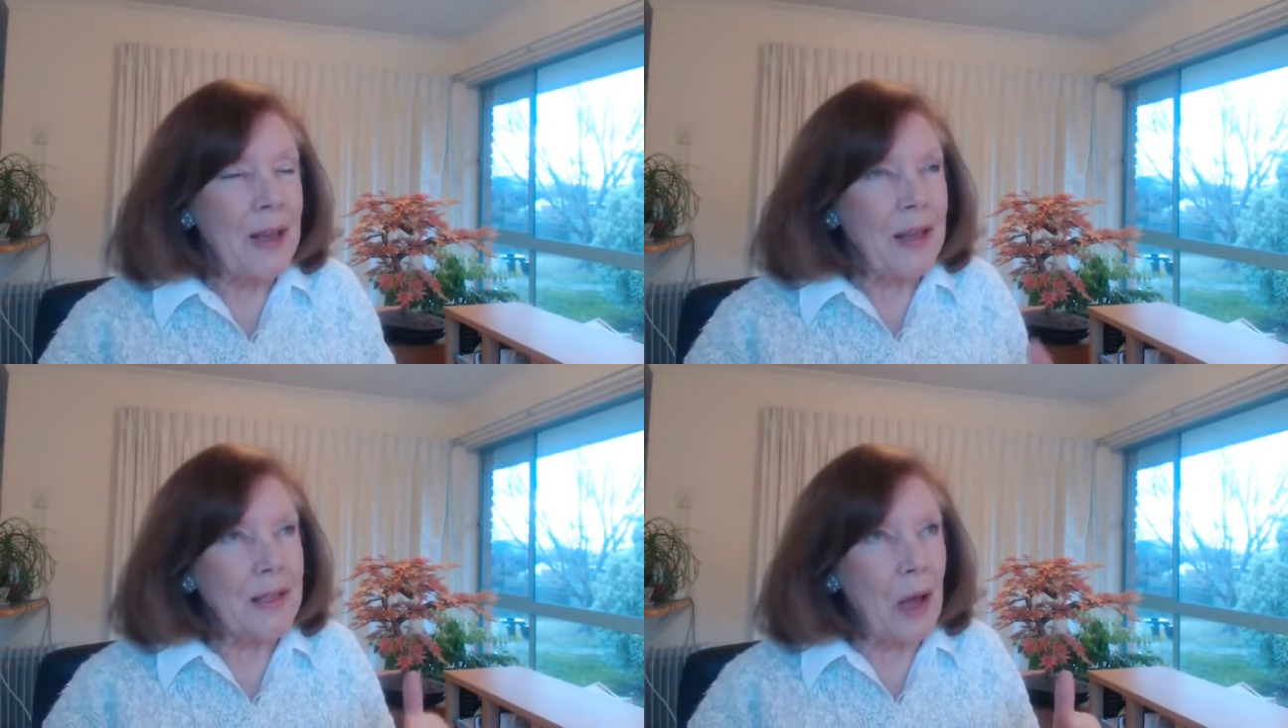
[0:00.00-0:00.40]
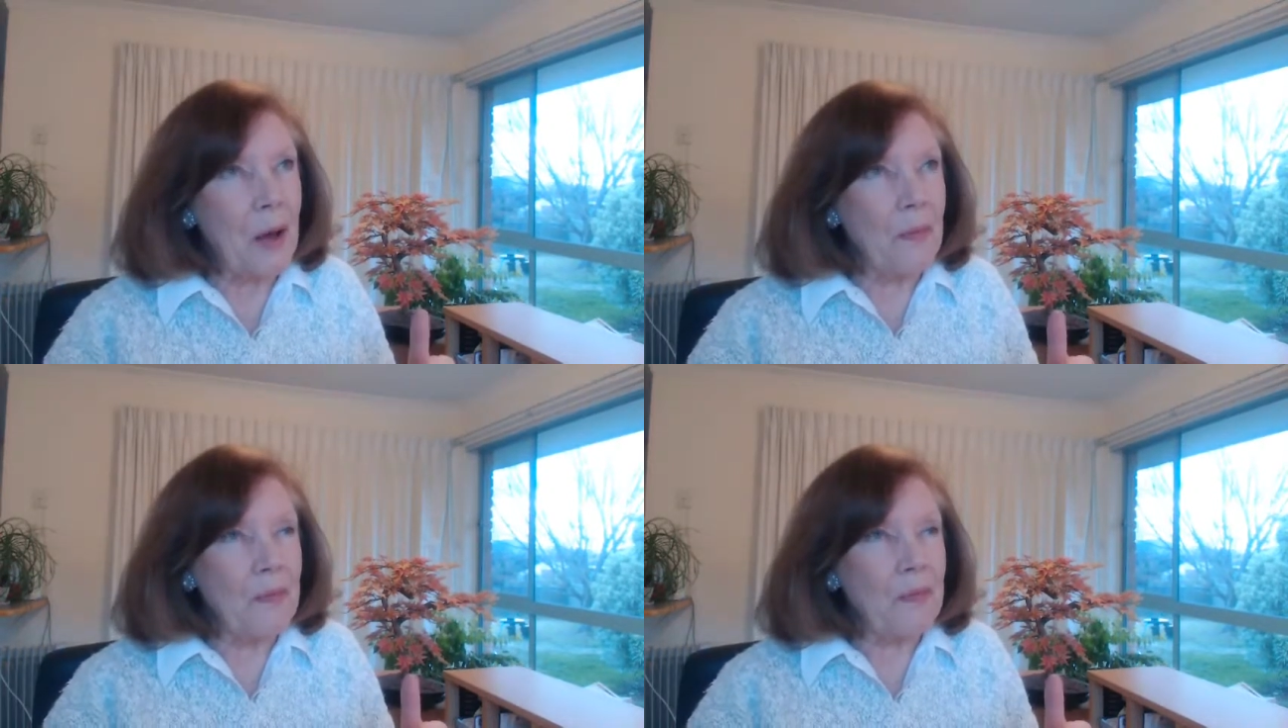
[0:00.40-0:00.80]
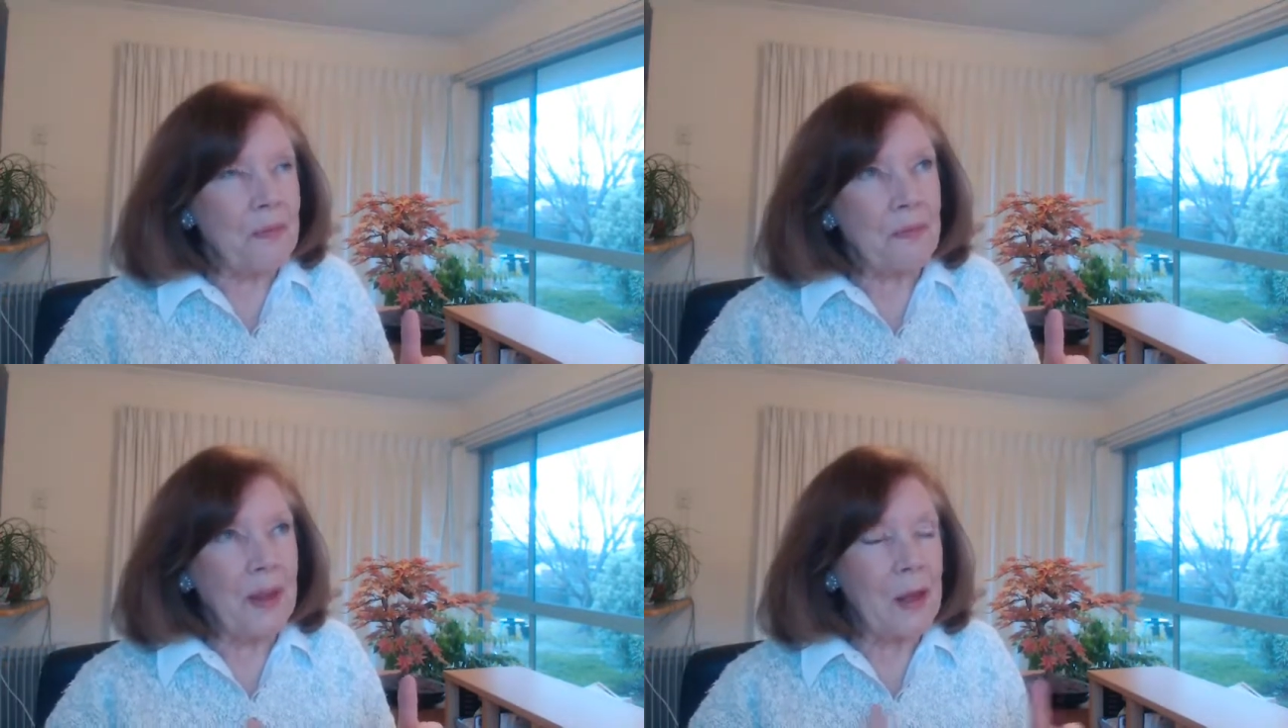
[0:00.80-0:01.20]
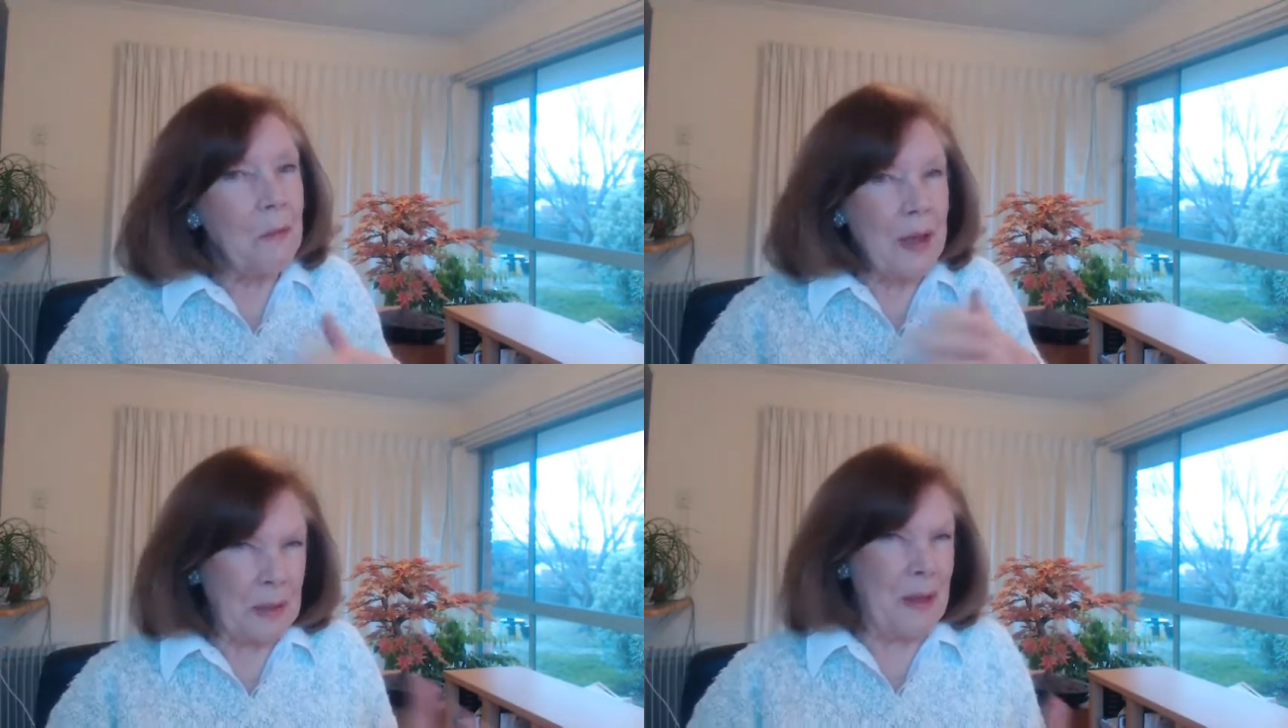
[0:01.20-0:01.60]
So you
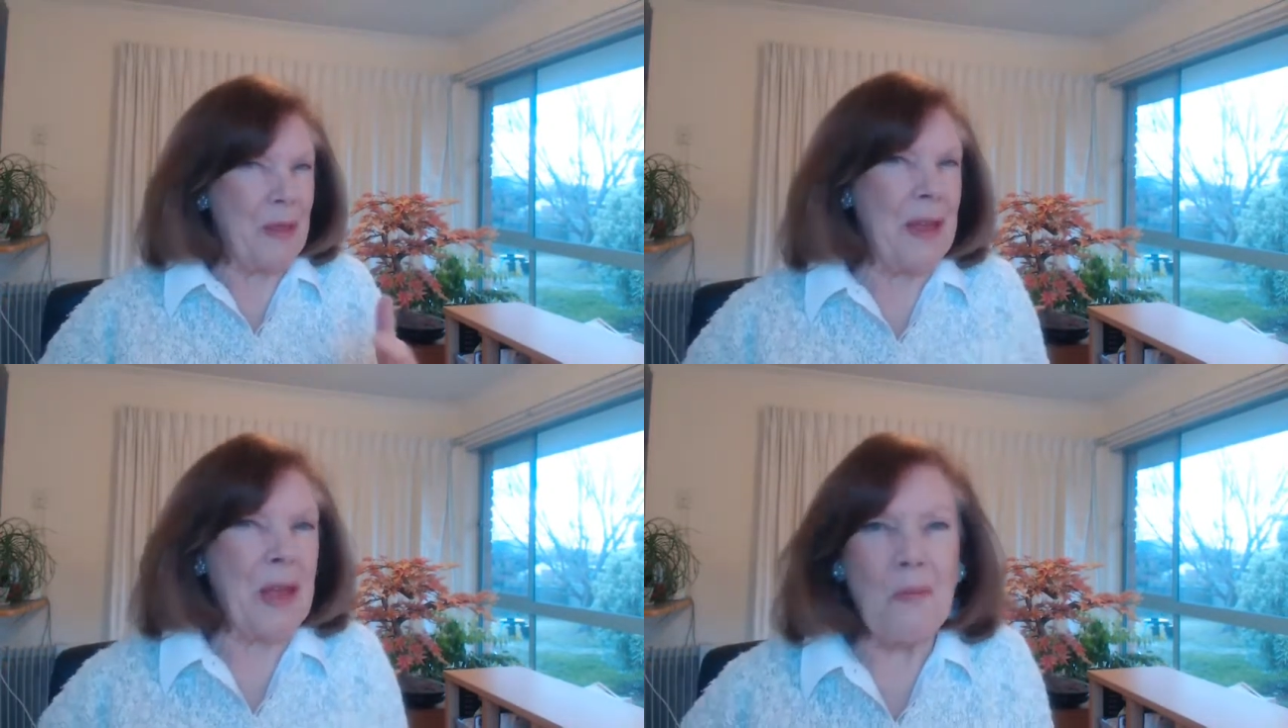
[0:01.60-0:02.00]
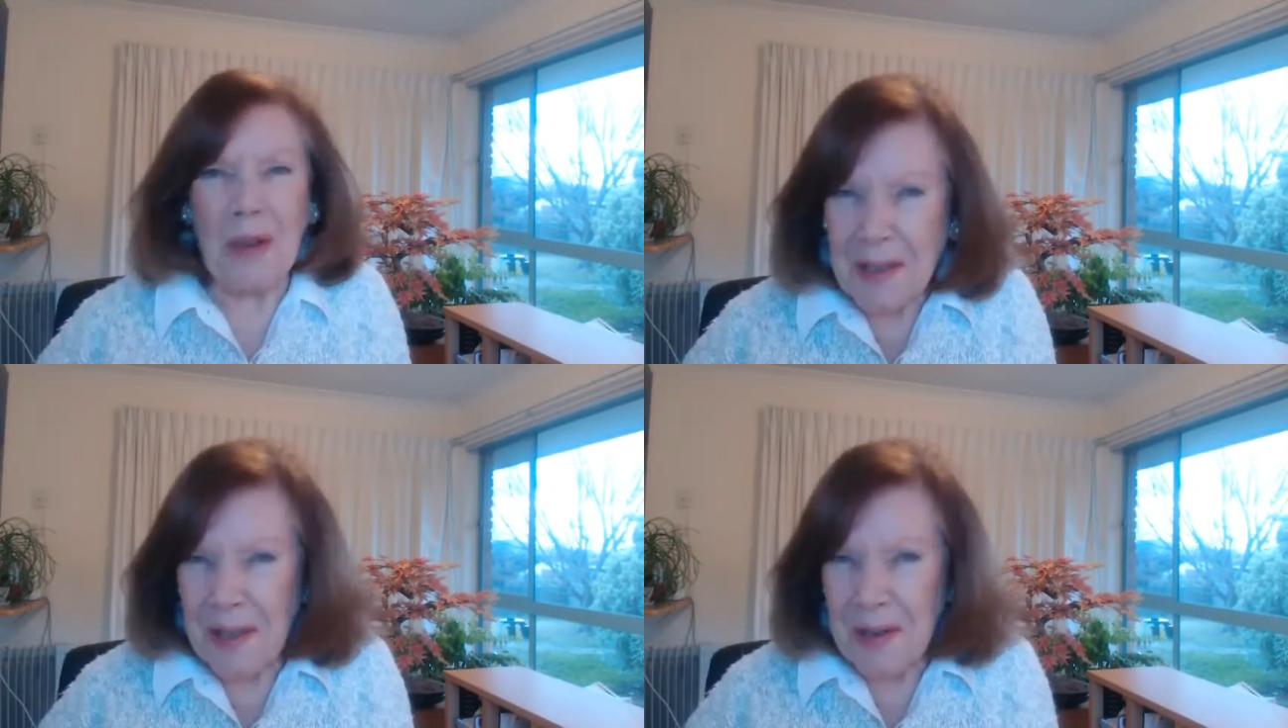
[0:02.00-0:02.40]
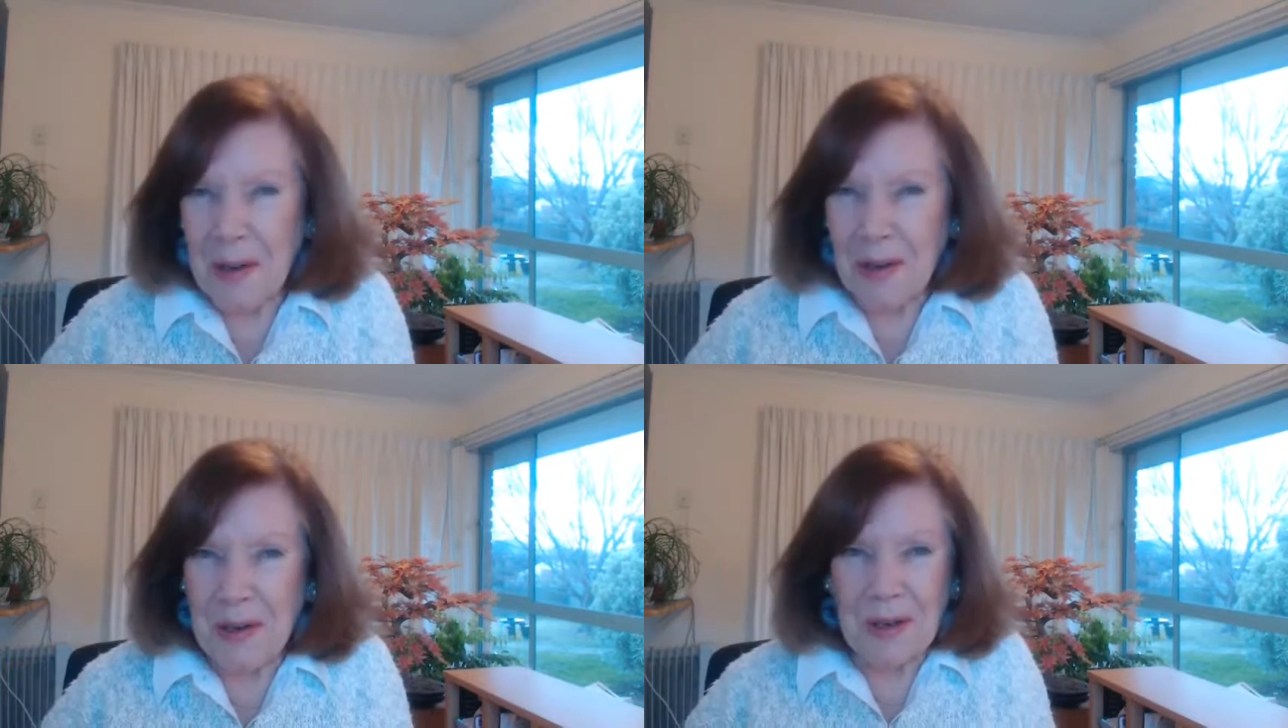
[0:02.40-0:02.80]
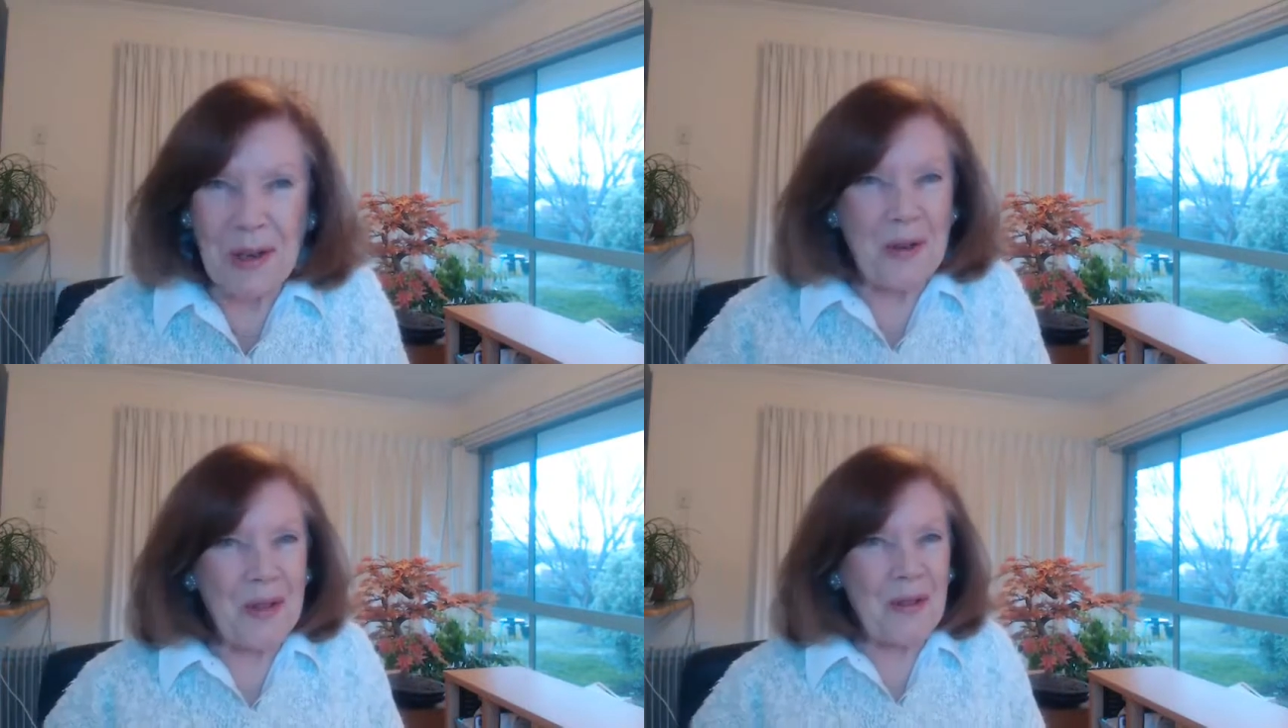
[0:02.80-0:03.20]
must be thinking, what has this got to do
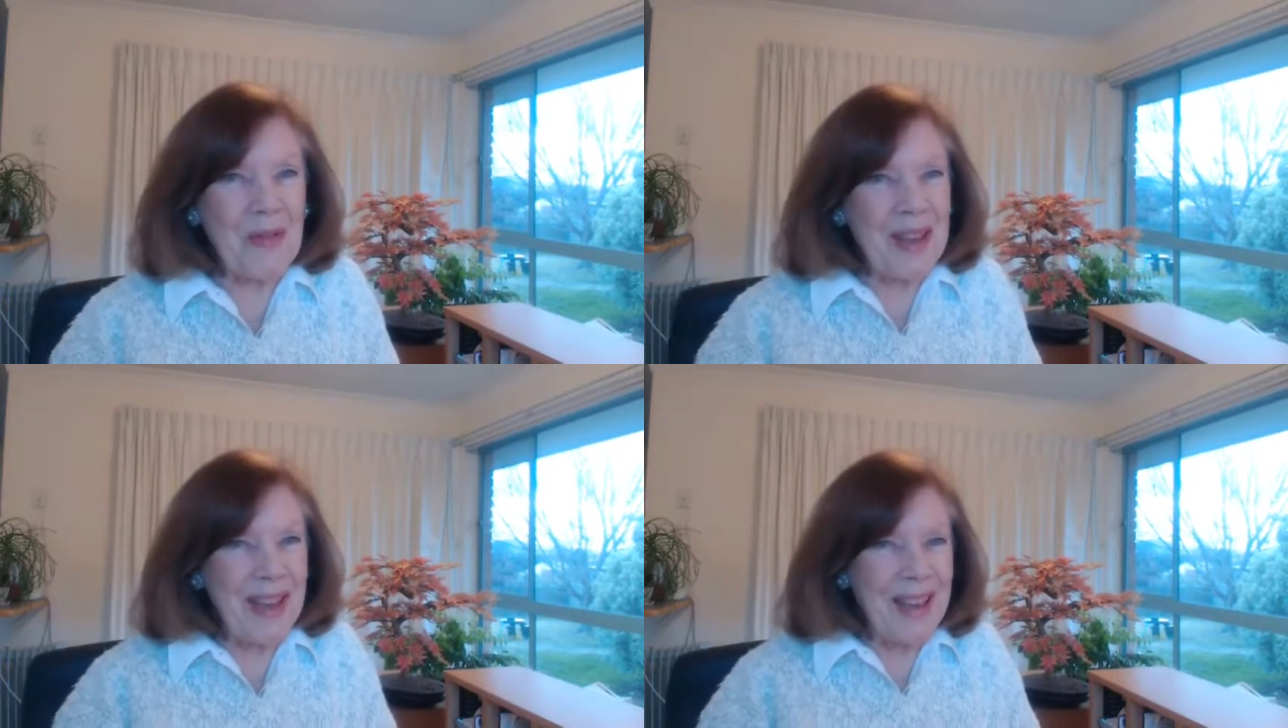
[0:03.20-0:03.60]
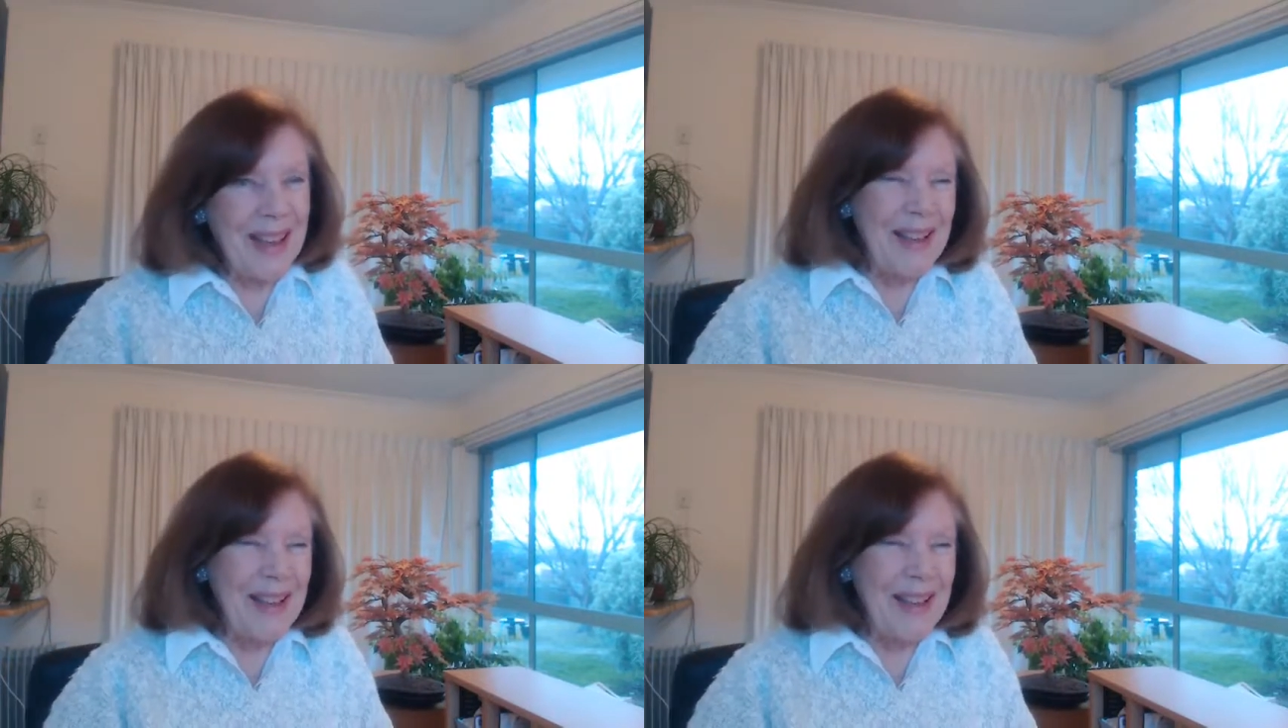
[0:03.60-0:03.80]
with me?